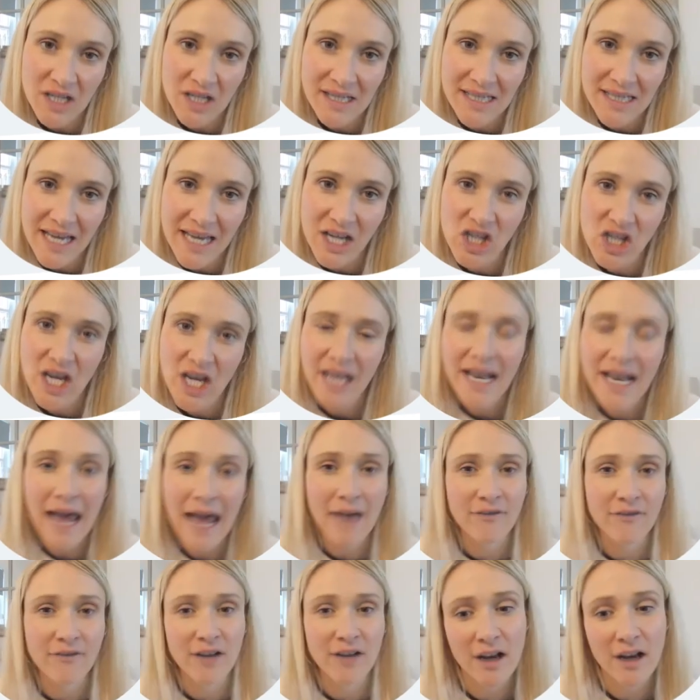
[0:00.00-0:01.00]
session,
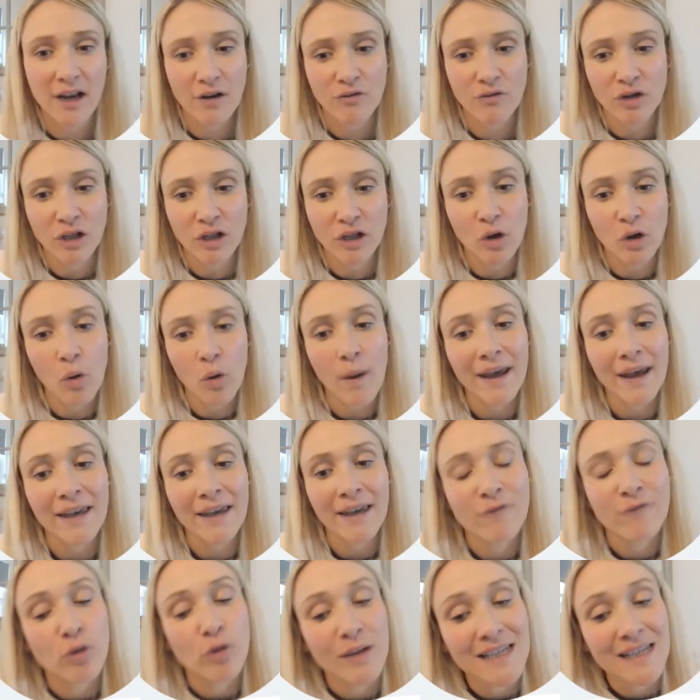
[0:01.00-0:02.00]
having it in a really quiet,
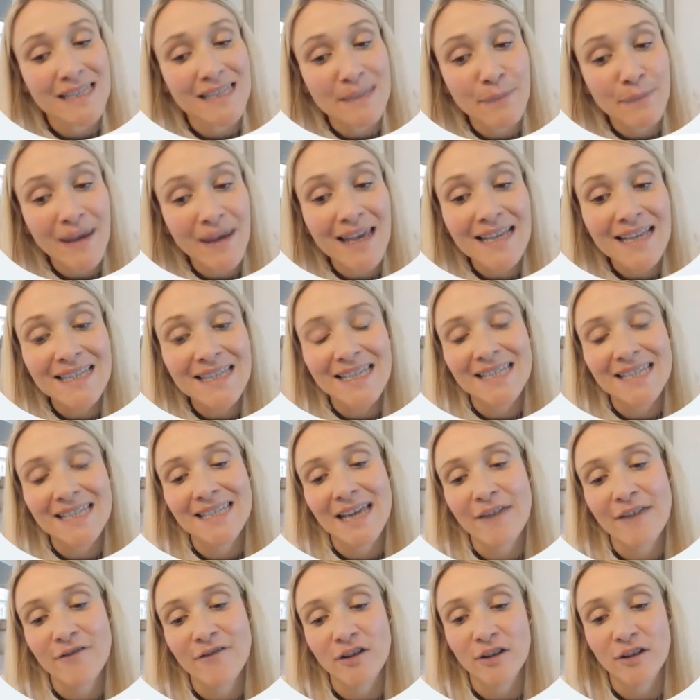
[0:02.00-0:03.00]
focused space is
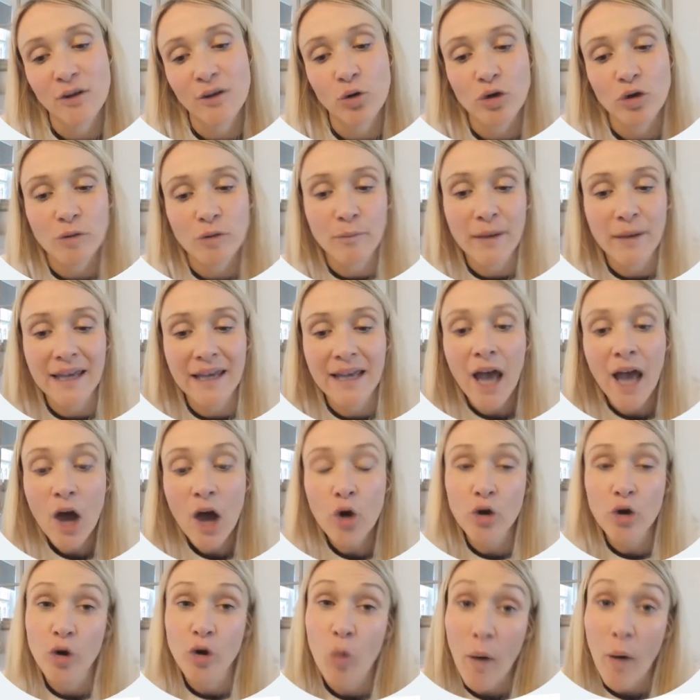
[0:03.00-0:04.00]
definitely going
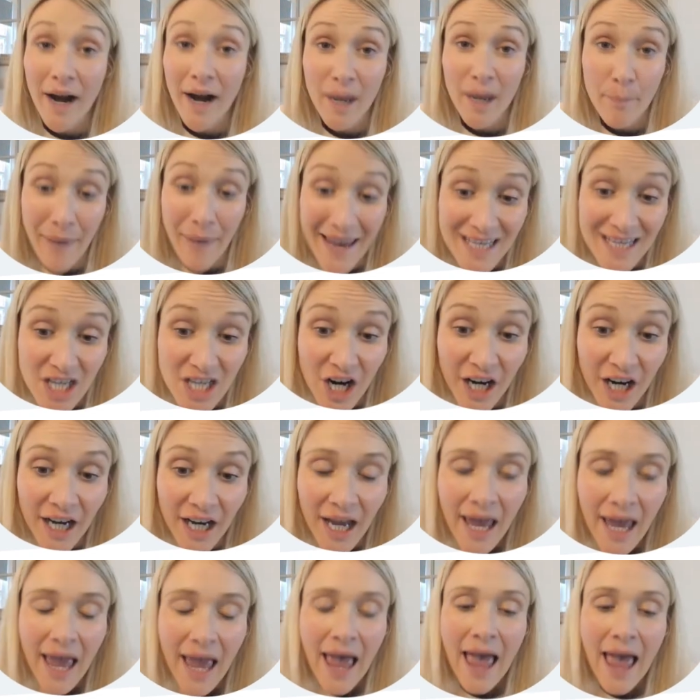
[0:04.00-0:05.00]
to work better
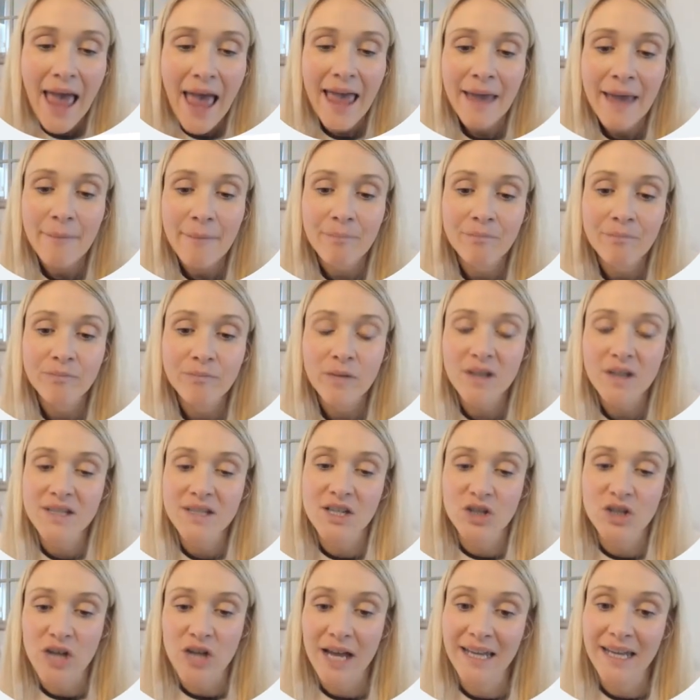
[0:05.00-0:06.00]

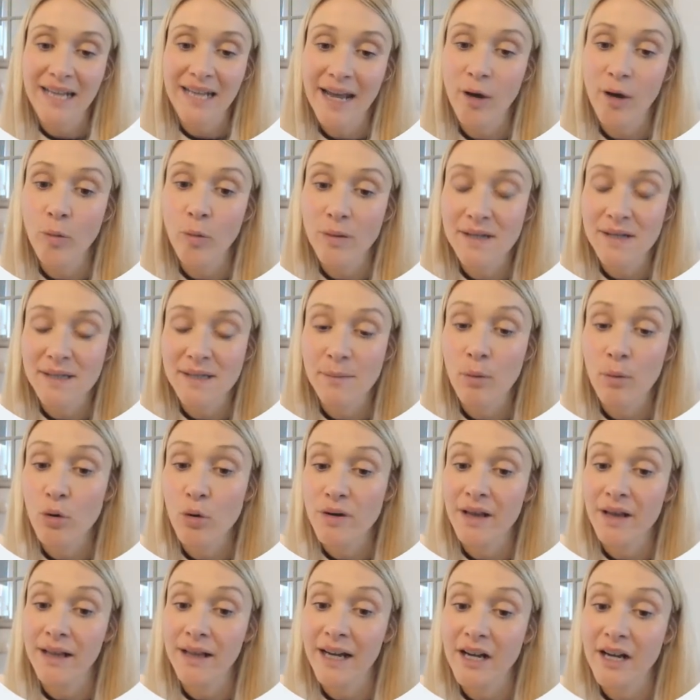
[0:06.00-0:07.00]
to try and help and
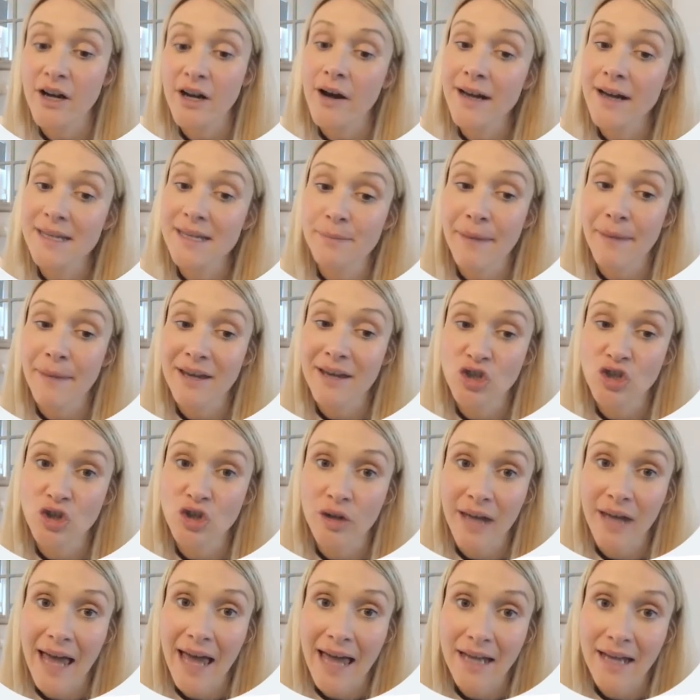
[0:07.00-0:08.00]
support the learner as best you
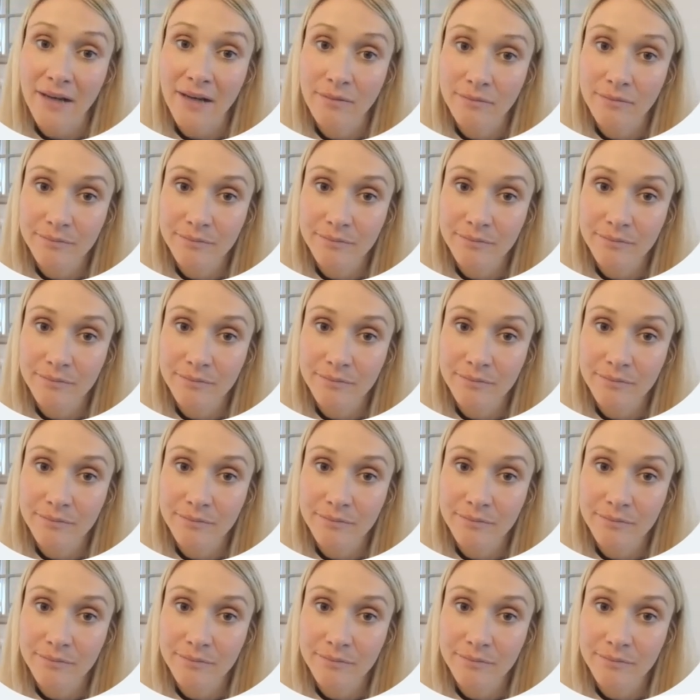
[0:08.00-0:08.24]
can.